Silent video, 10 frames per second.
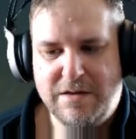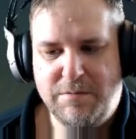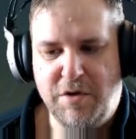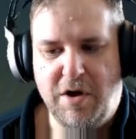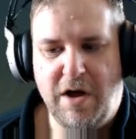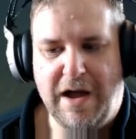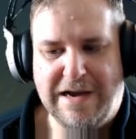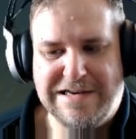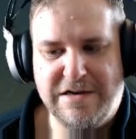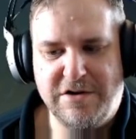But
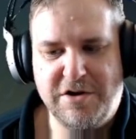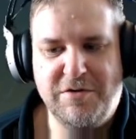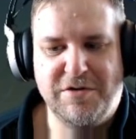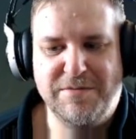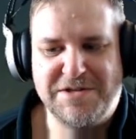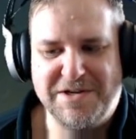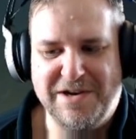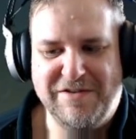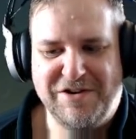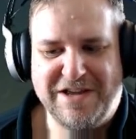I didn't do them until
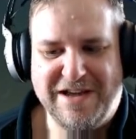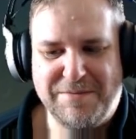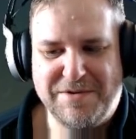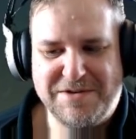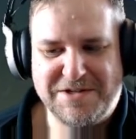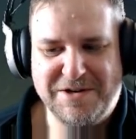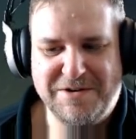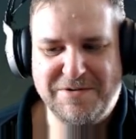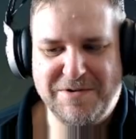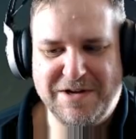level cap,
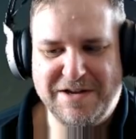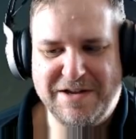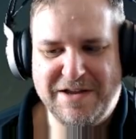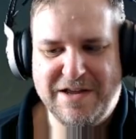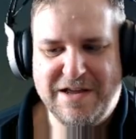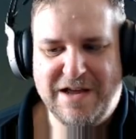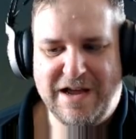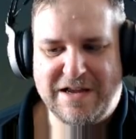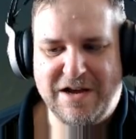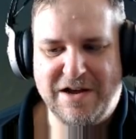so
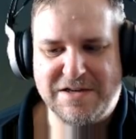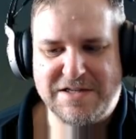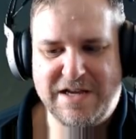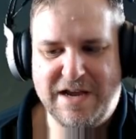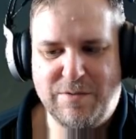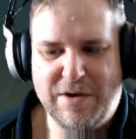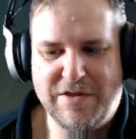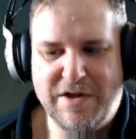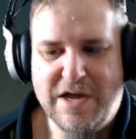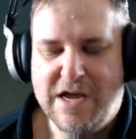I can't say
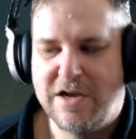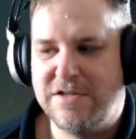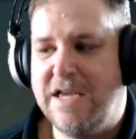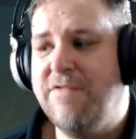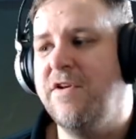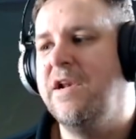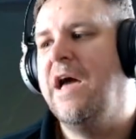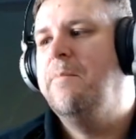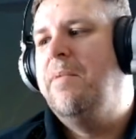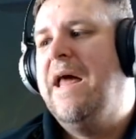whether... Because even
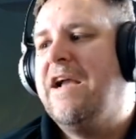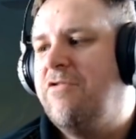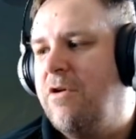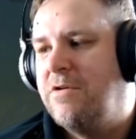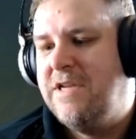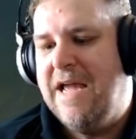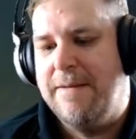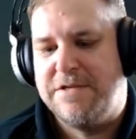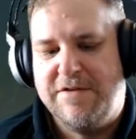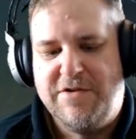like Blackrock
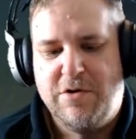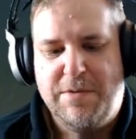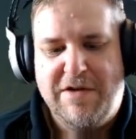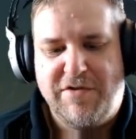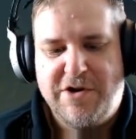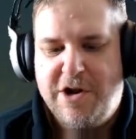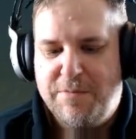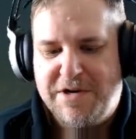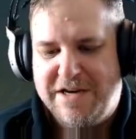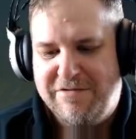Depths, if you're a bit of a noob
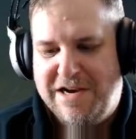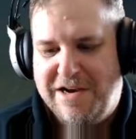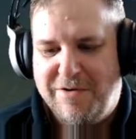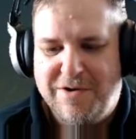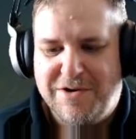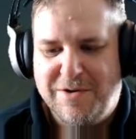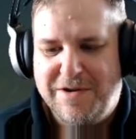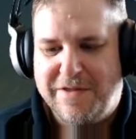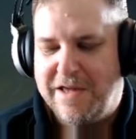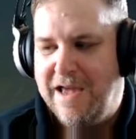and didn't really know what you're doing
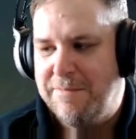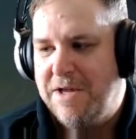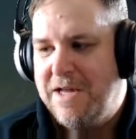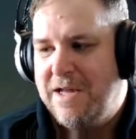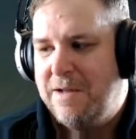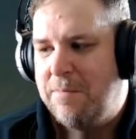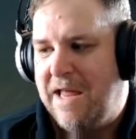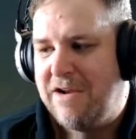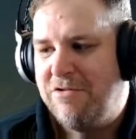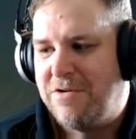in the game,
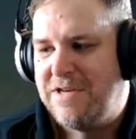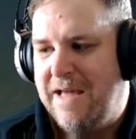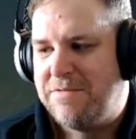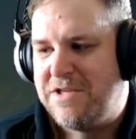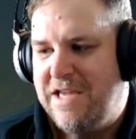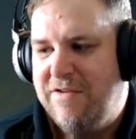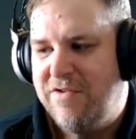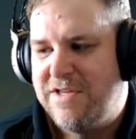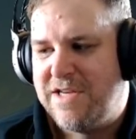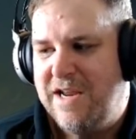Blackrock Depths,
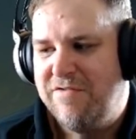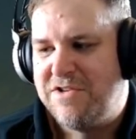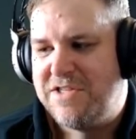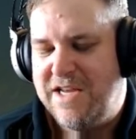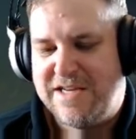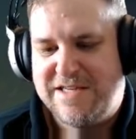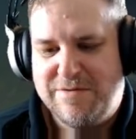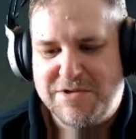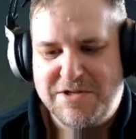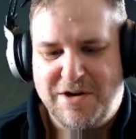even as a level 60,
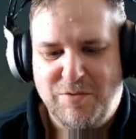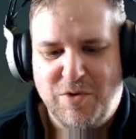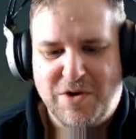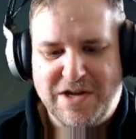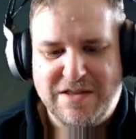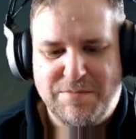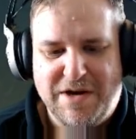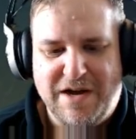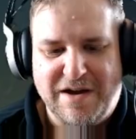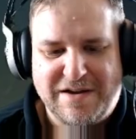was not a walk in the
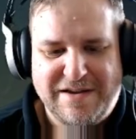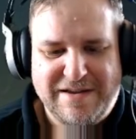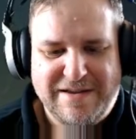park.